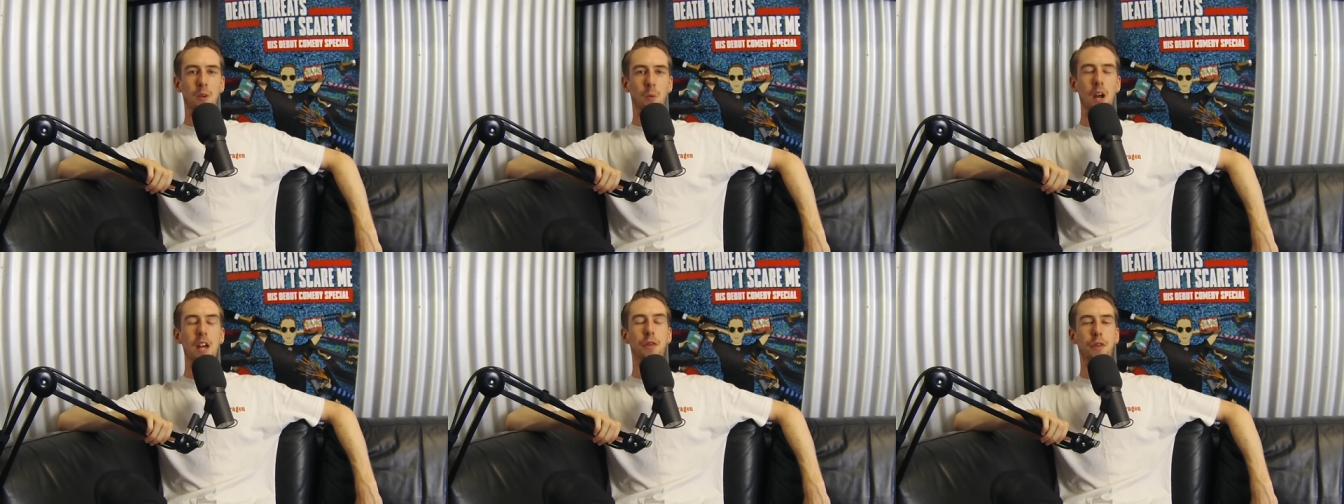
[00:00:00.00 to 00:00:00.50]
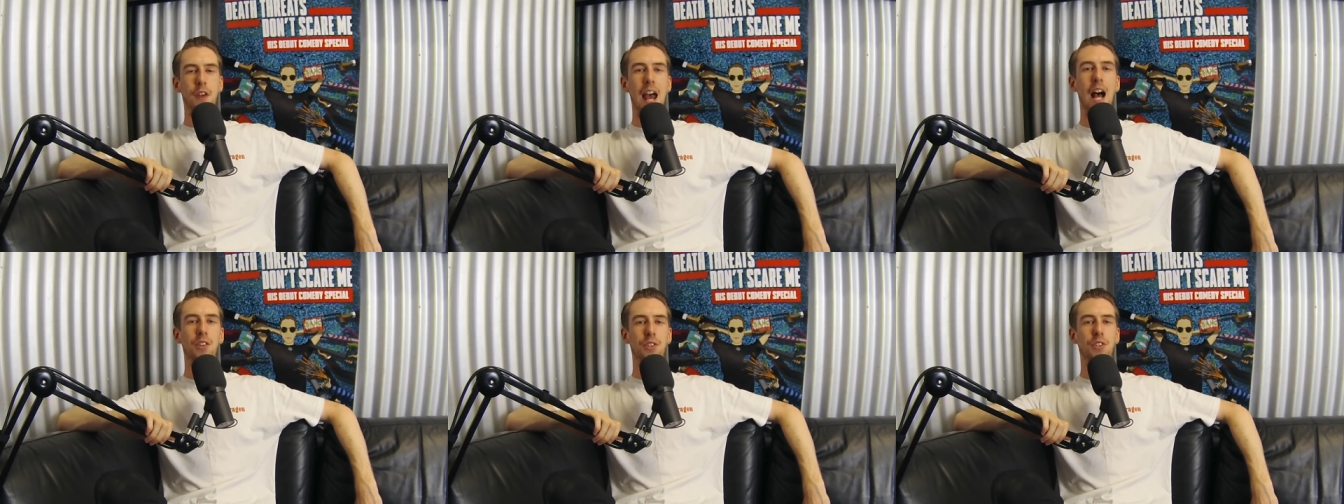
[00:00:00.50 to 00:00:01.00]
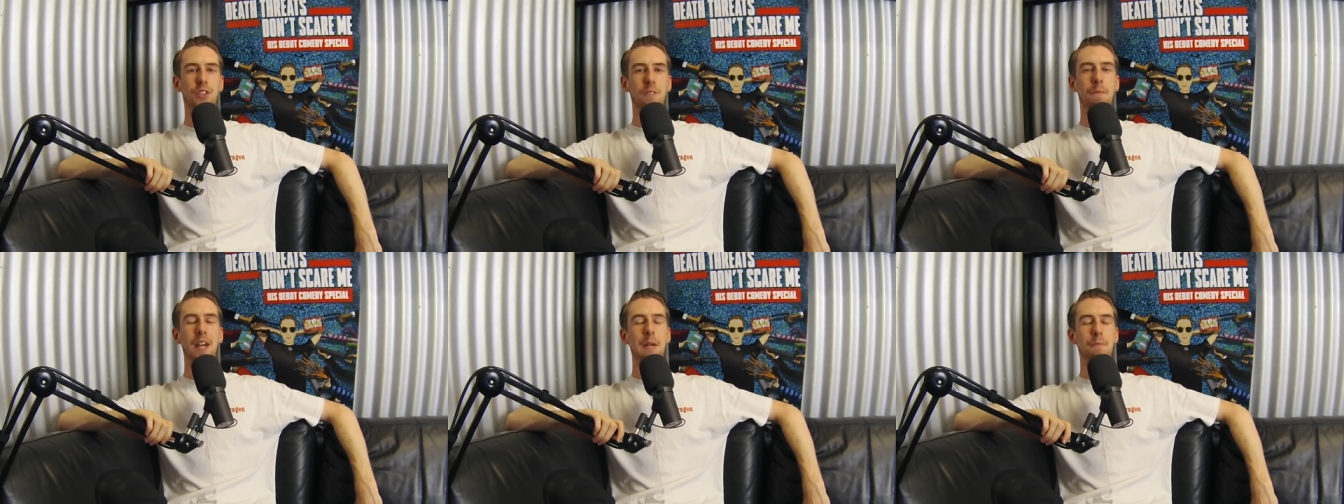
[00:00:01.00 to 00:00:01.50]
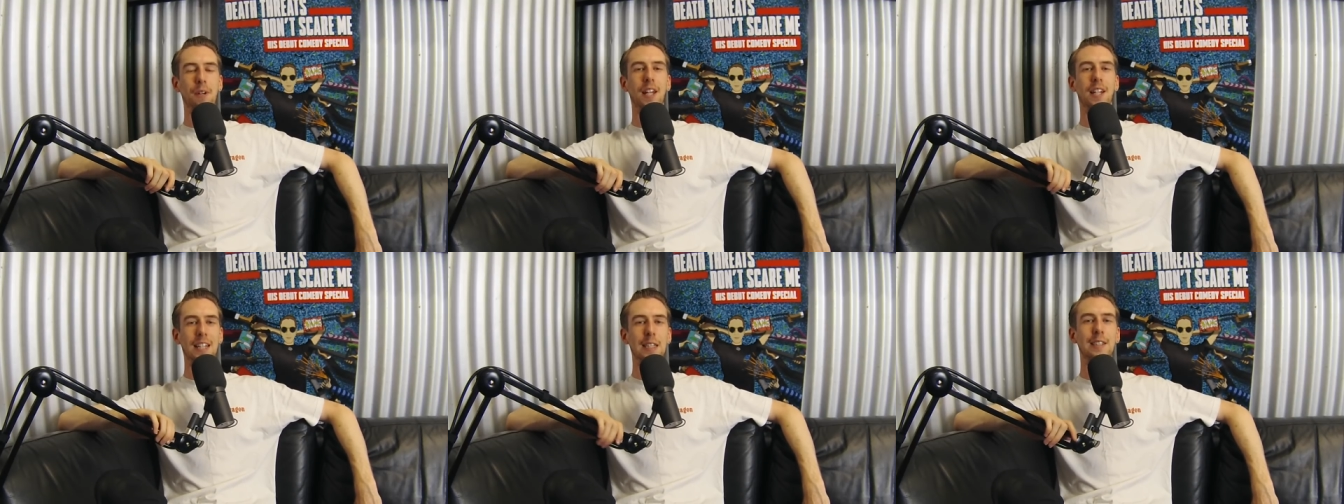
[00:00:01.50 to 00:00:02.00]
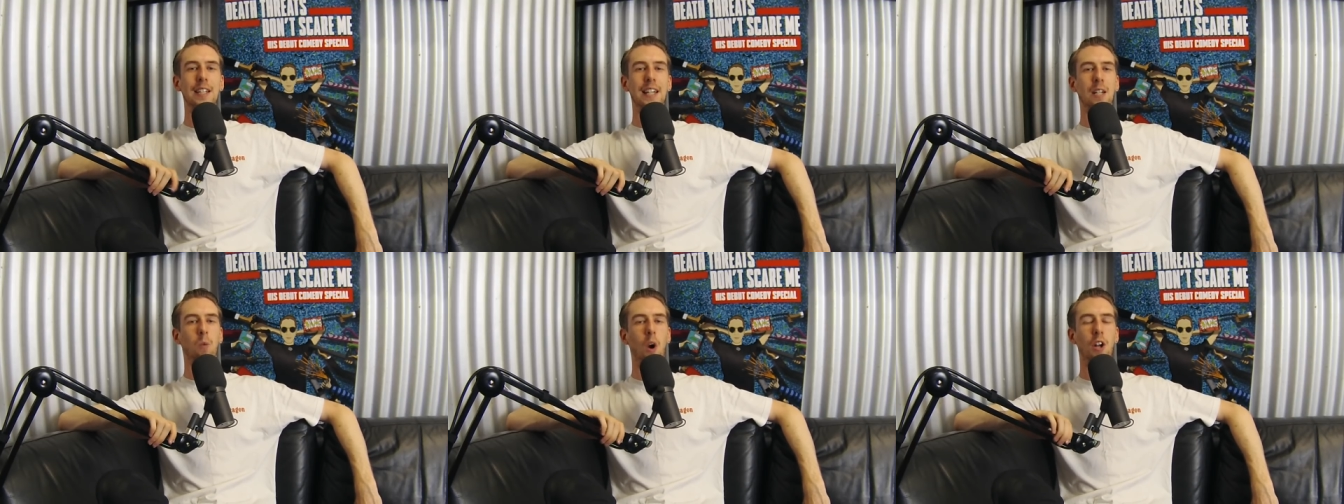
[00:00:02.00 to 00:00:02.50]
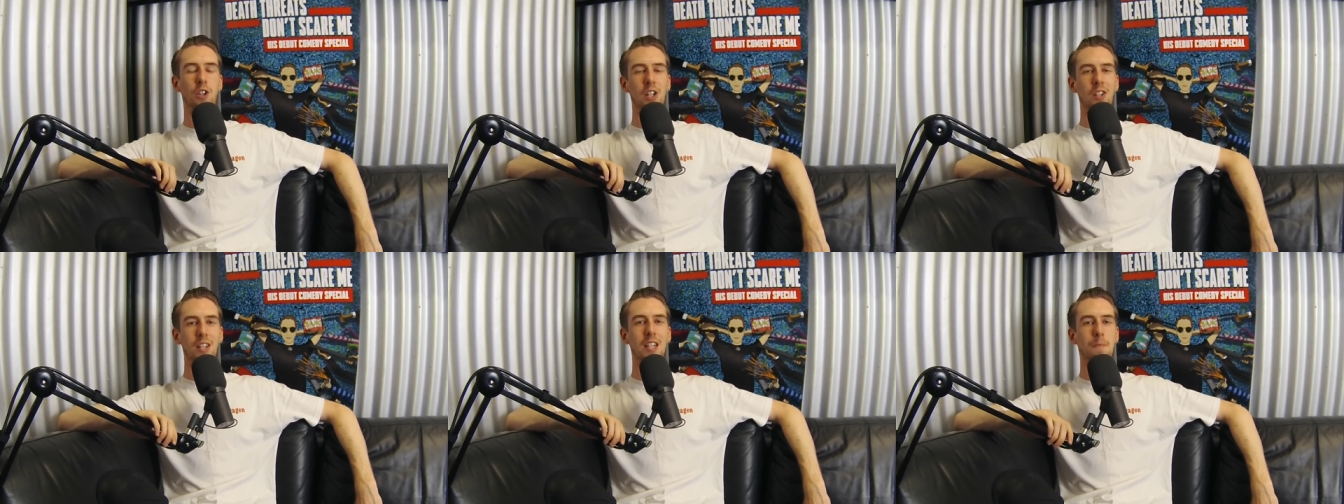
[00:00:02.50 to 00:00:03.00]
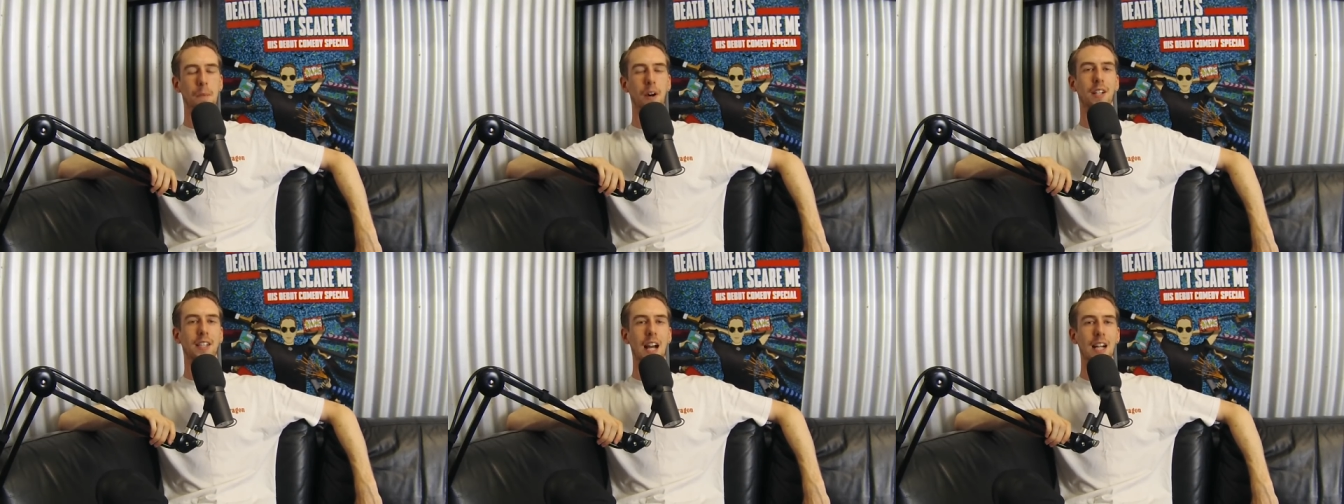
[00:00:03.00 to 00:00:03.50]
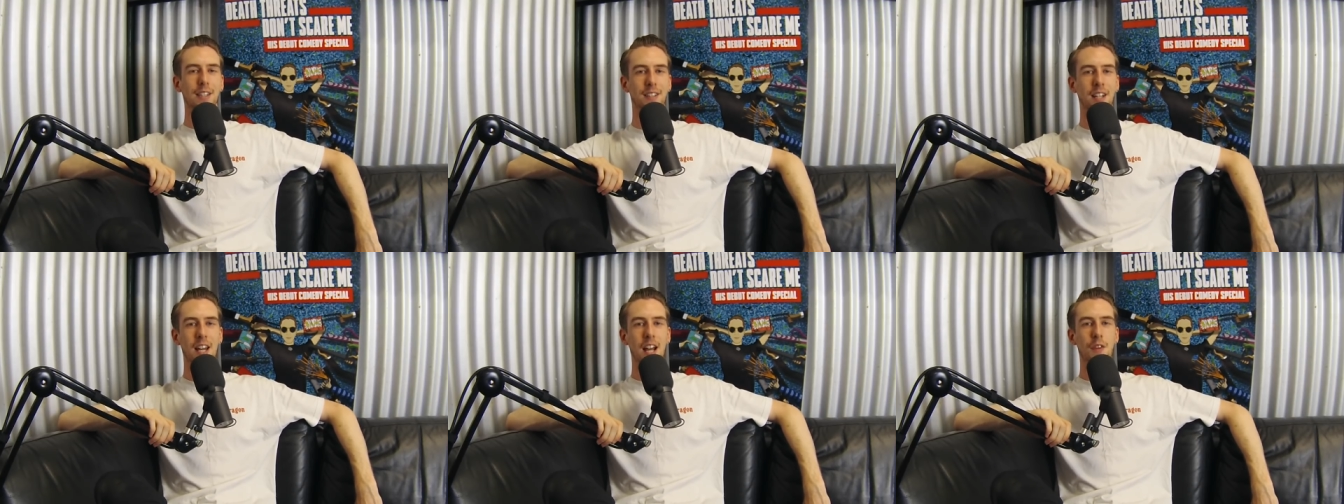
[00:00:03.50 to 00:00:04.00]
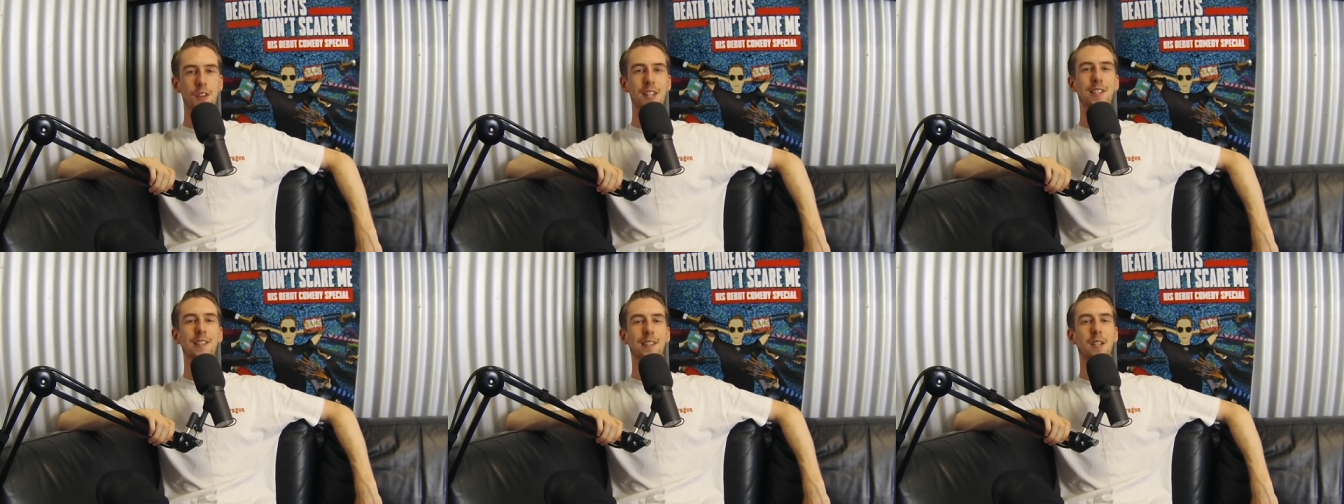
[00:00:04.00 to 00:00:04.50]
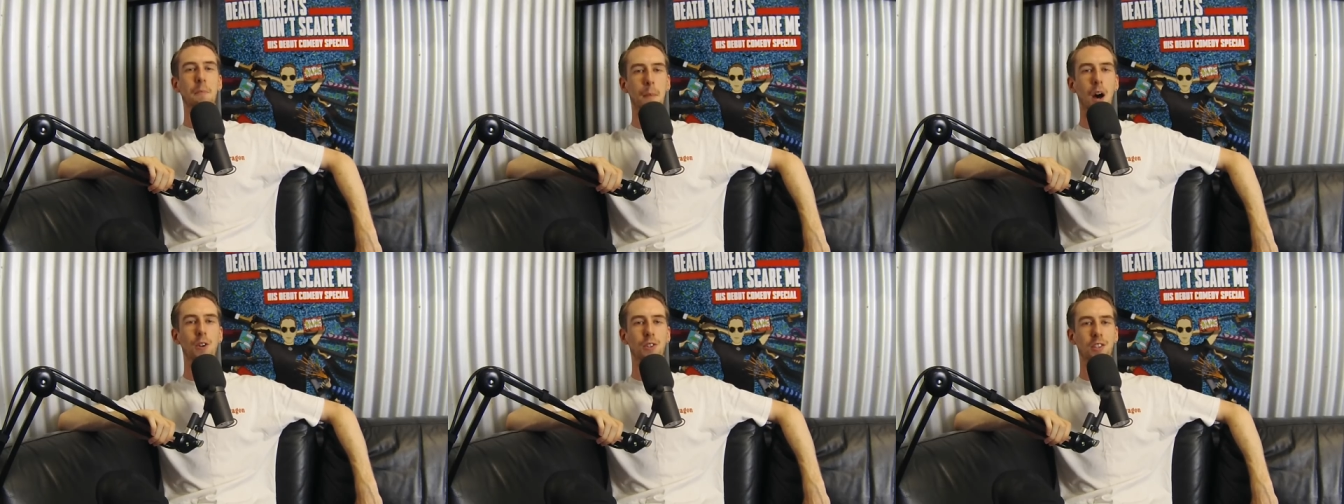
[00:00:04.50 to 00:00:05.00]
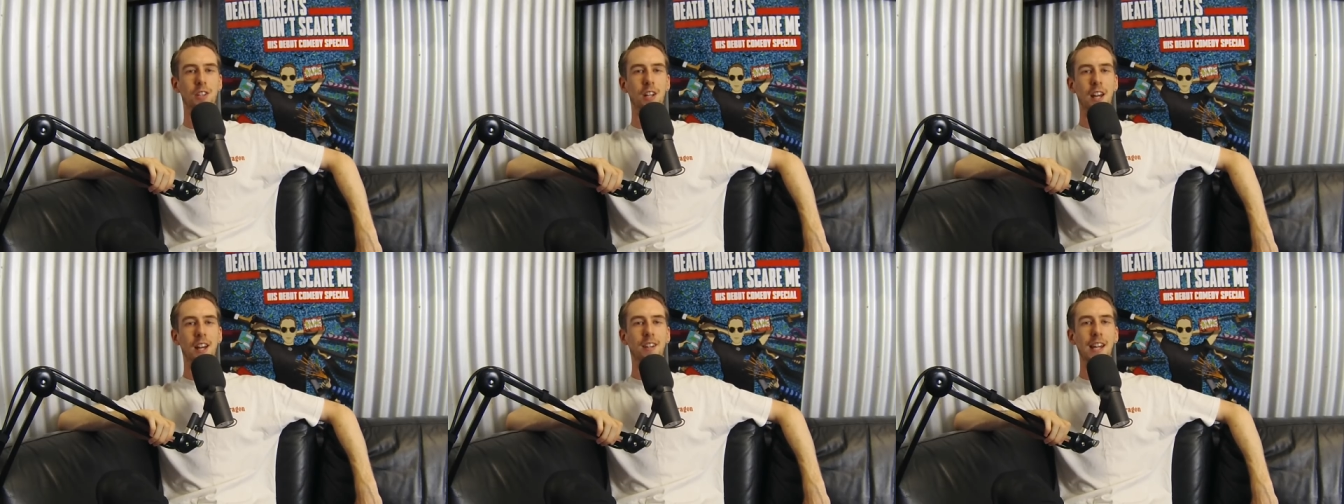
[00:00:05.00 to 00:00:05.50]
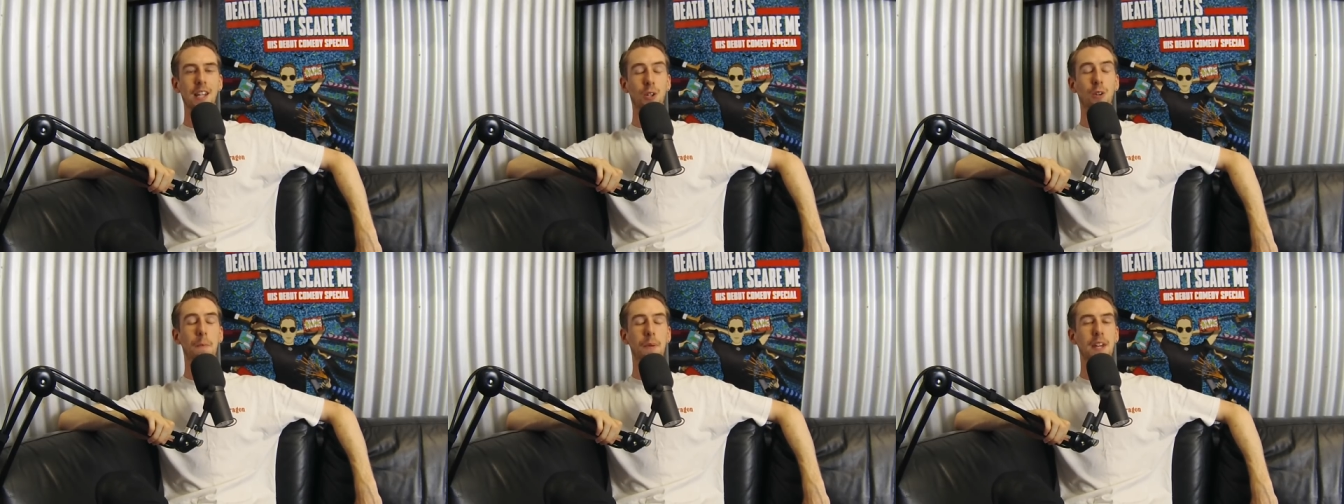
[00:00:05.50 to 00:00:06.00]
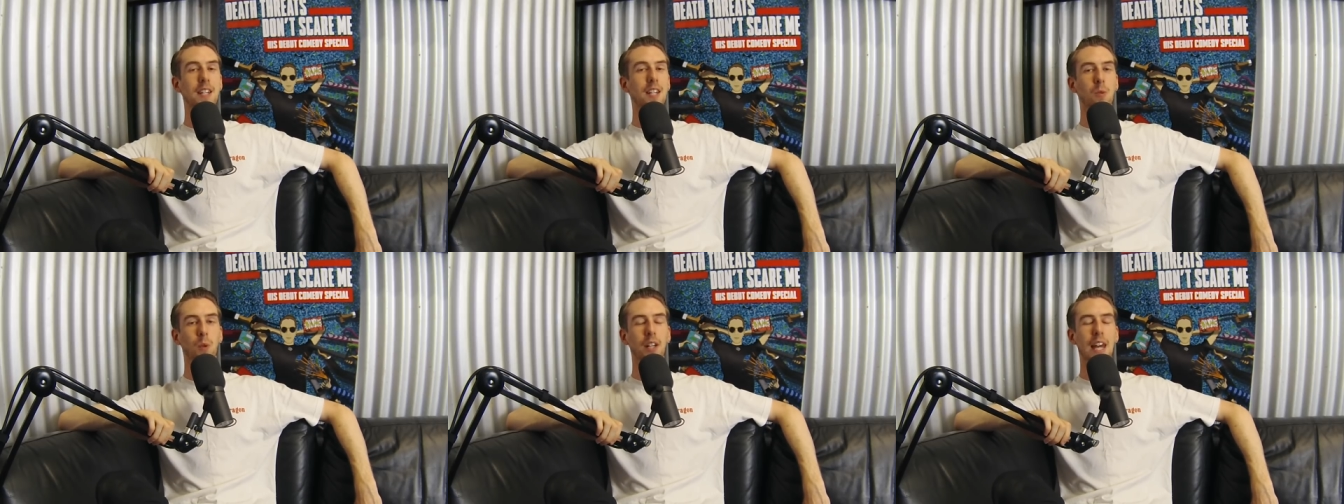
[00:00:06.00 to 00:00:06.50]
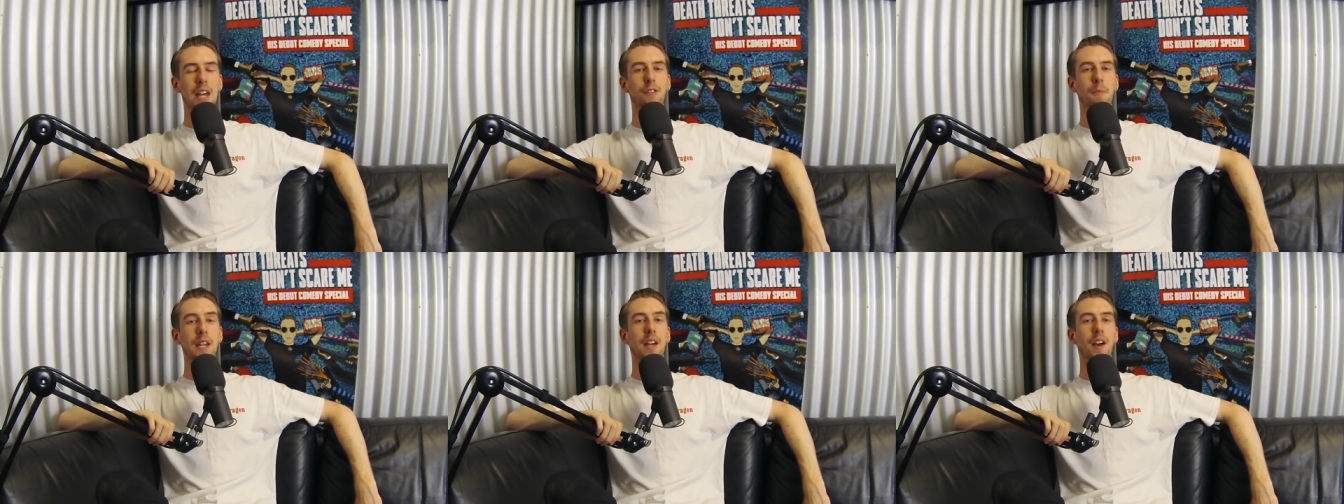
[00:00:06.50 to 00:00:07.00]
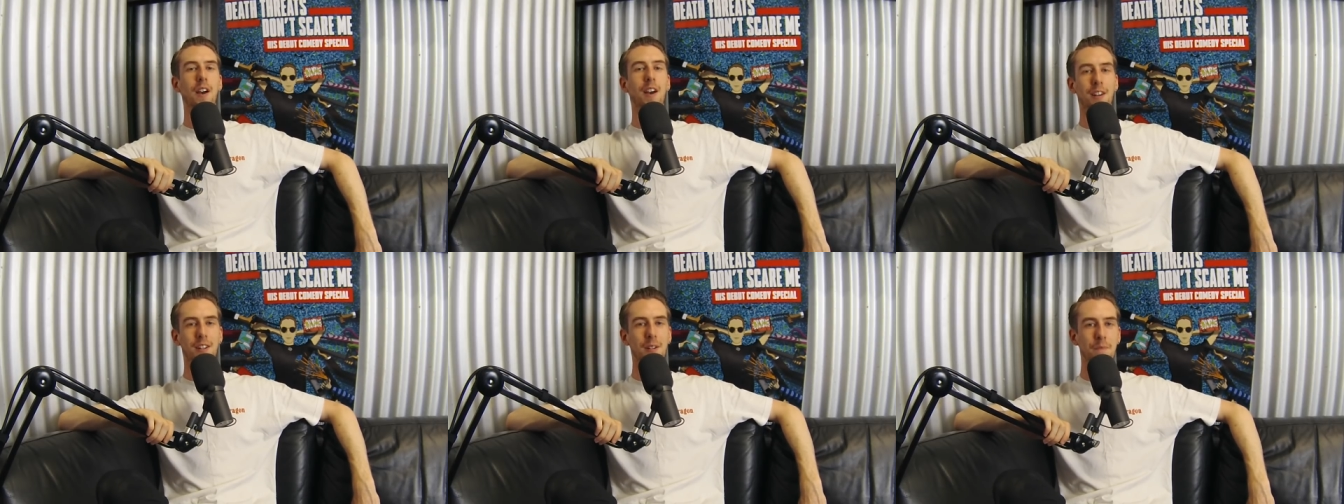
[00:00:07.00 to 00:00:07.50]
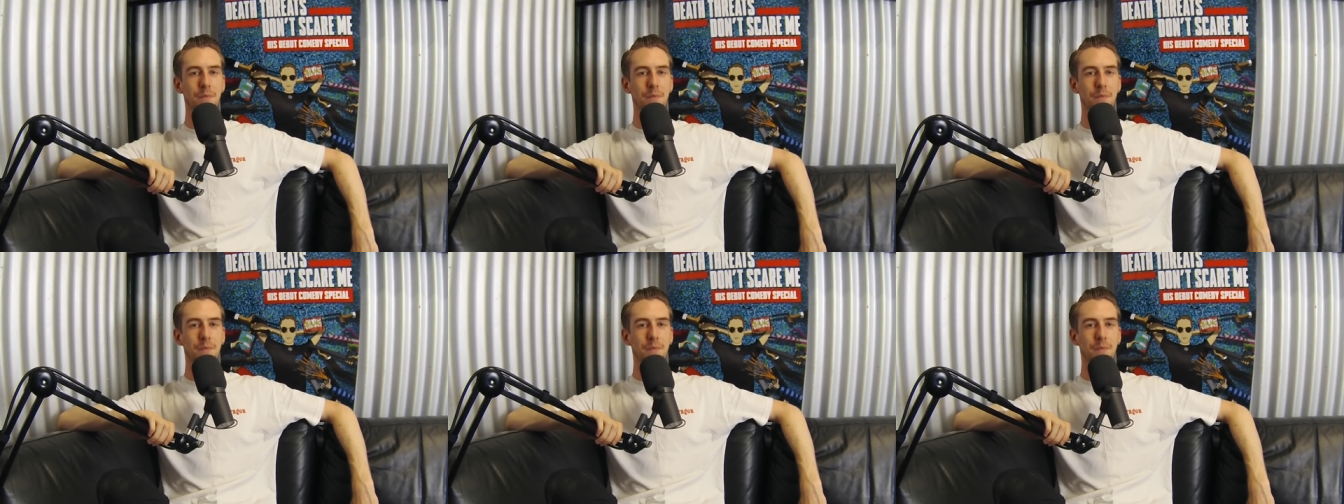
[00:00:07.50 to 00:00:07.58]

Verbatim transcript: where thousands of people are listening and watching to this podcast, this is the most that your opinion will ever be heard.